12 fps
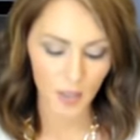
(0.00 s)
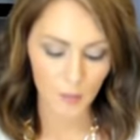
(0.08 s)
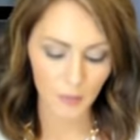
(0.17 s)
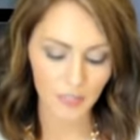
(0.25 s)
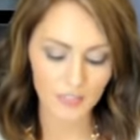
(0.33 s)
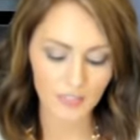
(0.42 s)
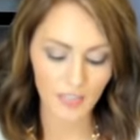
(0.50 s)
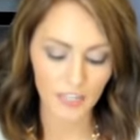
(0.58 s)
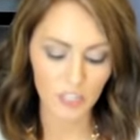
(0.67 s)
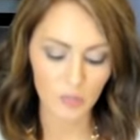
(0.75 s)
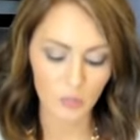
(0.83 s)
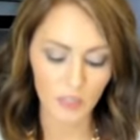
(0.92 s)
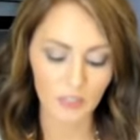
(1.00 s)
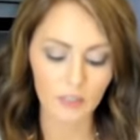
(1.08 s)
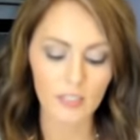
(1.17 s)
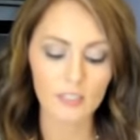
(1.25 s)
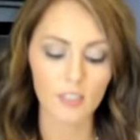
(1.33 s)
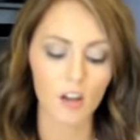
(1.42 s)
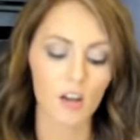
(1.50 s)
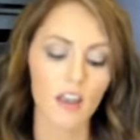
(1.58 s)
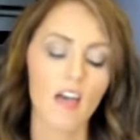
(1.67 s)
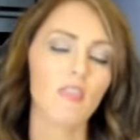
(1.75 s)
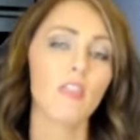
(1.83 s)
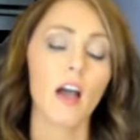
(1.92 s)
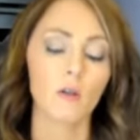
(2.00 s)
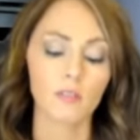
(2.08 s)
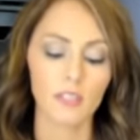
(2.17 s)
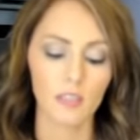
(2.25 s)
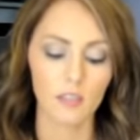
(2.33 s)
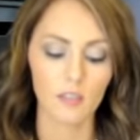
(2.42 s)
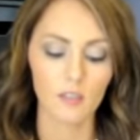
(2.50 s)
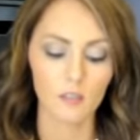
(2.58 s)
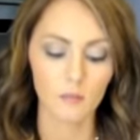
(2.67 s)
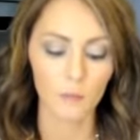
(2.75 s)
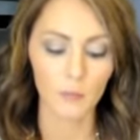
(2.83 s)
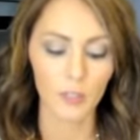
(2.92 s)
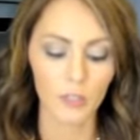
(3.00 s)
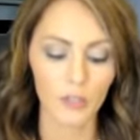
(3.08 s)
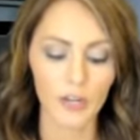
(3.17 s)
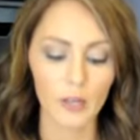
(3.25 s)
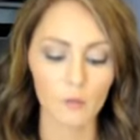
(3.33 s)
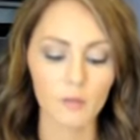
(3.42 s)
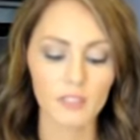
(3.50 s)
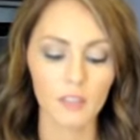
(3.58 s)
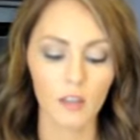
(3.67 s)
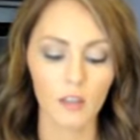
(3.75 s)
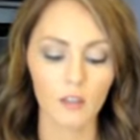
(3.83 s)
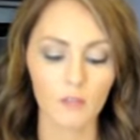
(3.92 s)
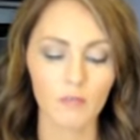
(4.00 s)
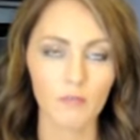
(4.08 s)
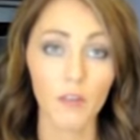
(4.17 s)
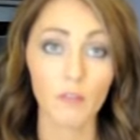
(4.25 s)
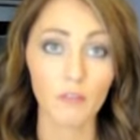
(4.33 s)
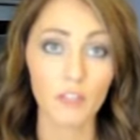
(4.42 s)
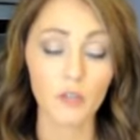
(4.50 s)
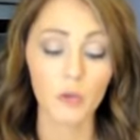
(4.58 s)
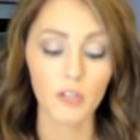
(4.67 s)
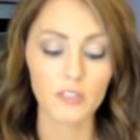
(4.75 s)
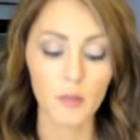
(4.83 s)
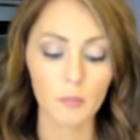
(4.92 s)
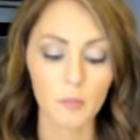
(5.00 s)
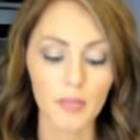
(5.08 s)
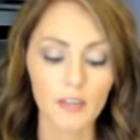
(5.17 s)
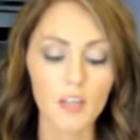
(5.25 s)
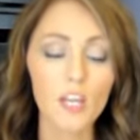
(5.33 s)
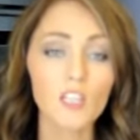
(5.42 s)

But he said I should be at least on 1,000 milligrams of fish oil supplement.